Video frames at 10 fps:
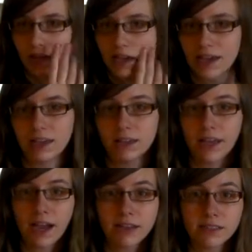And
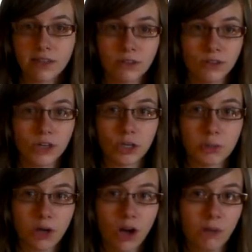like I said earlier
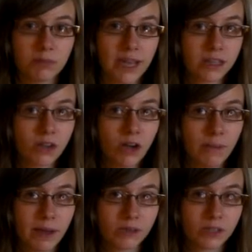about complex
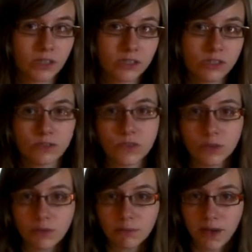compound sentences, if you
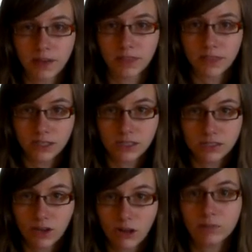combine
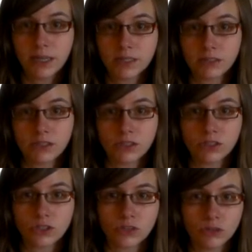this complex
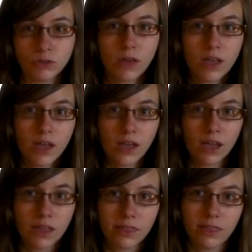sentence to
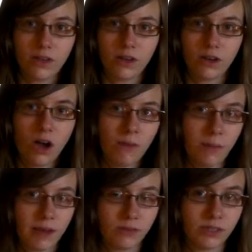the
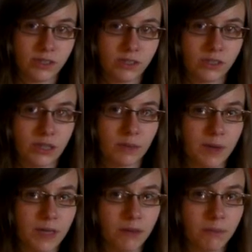compound sentence that
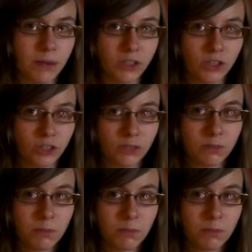we mentioned